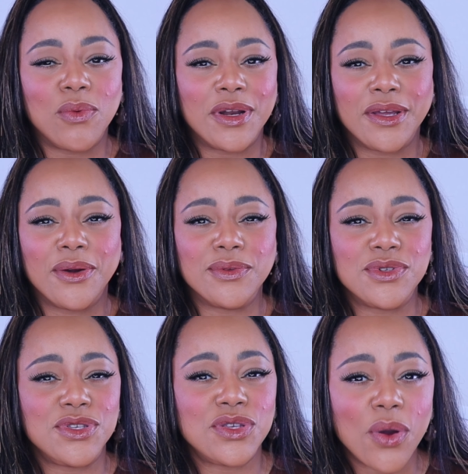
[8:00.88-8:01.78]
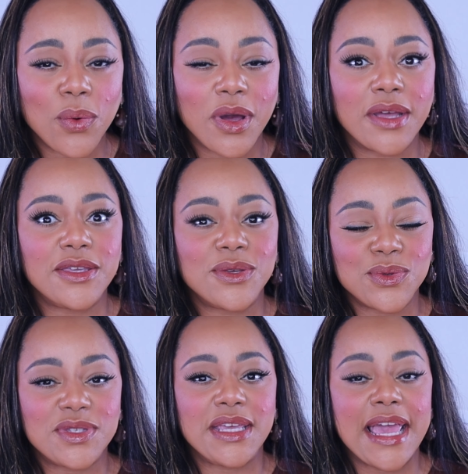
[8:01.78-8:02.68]
want to go to yoga
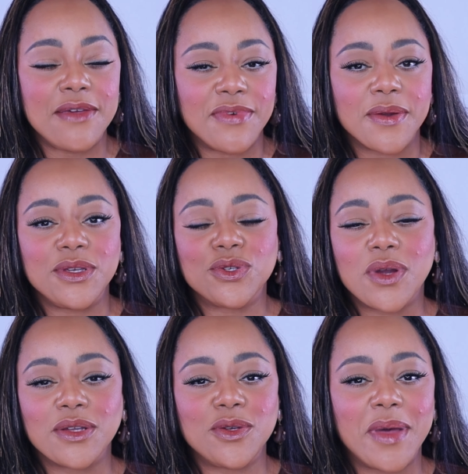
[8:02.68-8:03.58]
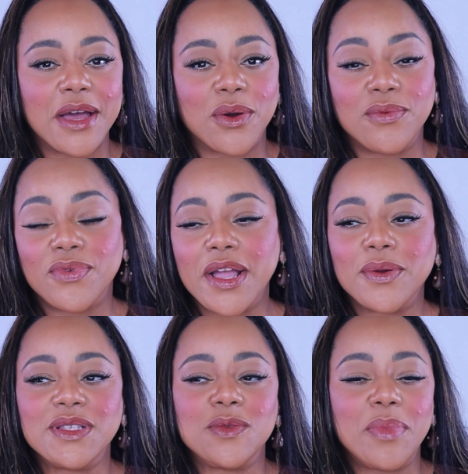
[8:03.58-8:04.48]
using a very strong tobacco fragrance.